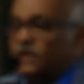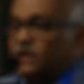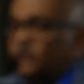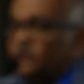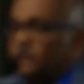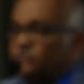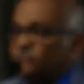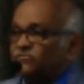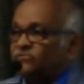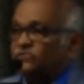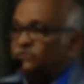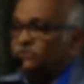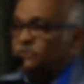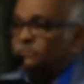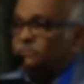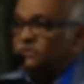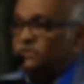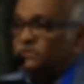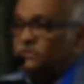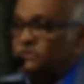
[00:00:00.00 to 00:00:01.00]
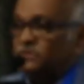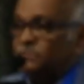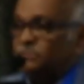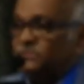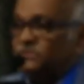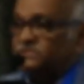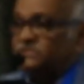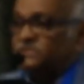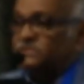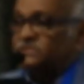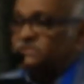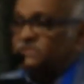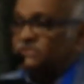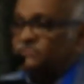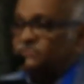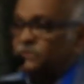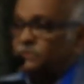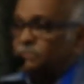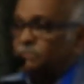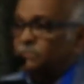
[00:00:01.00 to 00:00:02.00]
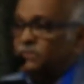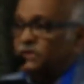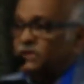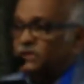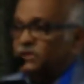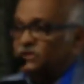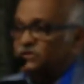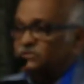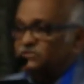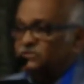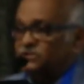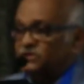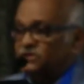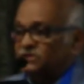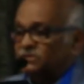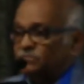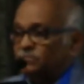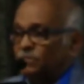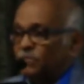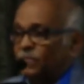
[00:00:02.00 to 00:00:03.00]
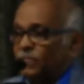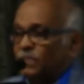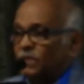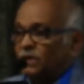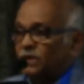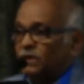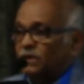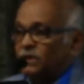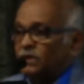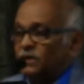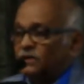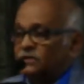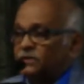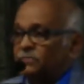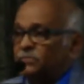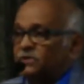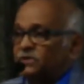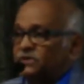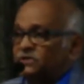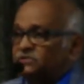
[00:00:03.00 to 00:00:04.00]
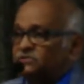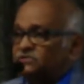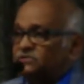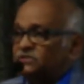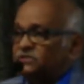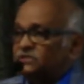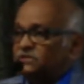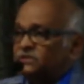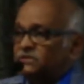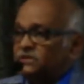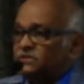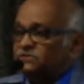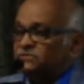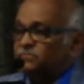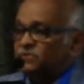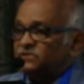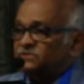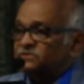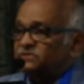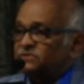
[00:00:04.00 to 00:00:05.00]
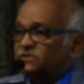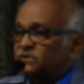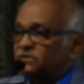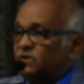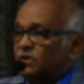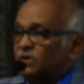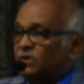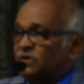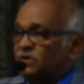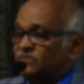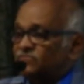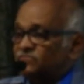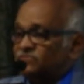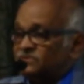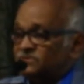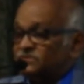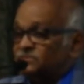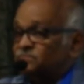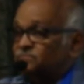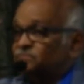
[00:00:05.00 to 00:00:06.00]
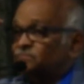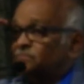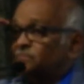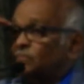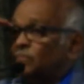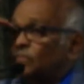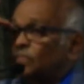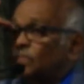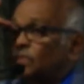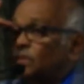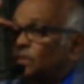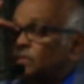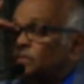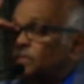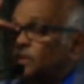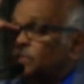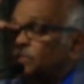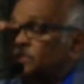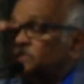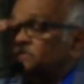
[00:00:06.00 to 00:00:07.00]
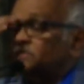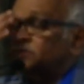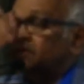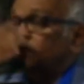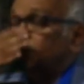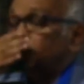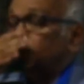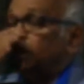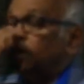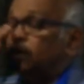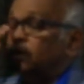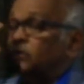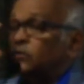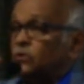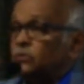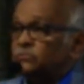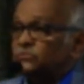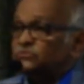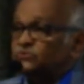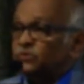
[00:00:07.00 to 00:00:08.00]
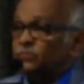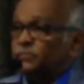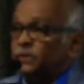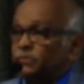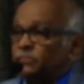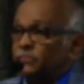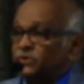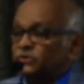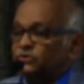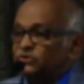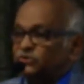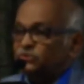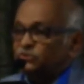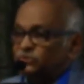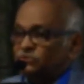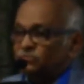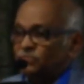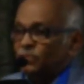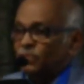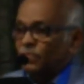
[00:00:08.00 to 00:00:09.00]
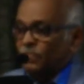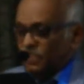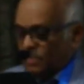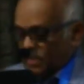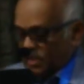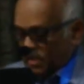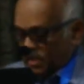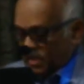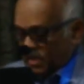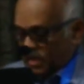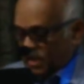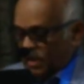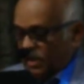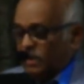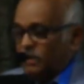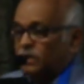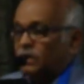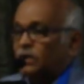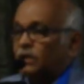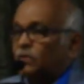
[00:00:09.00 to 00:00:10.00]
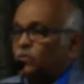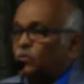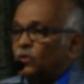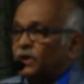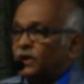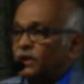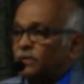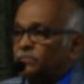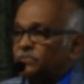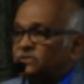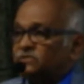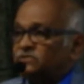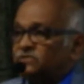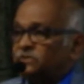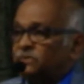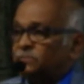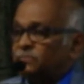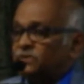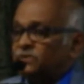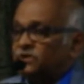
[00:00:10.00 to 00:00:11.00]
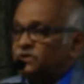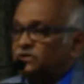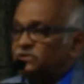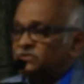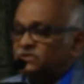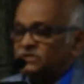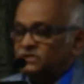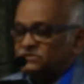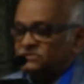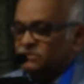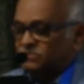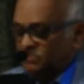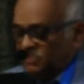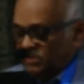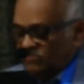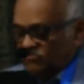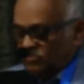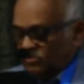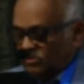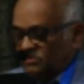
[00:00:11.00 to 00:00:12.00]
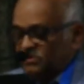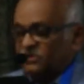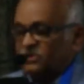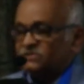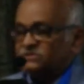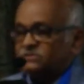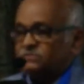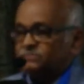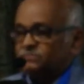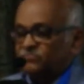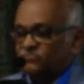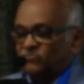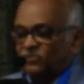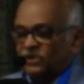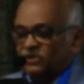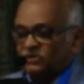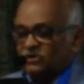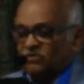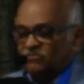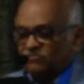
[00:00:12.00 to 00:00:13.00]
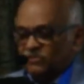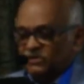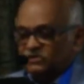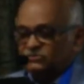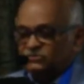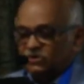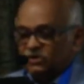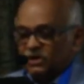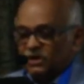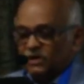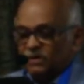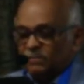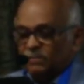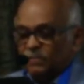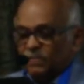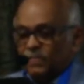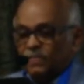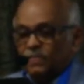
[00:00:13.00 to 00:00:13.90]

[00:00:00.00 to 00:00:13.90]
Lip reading: confirm the presence of the period gene. The period gene is present in all of us. They are present in chromosome number 2. And what happens in the period gene is something we'll touch very, very shortly.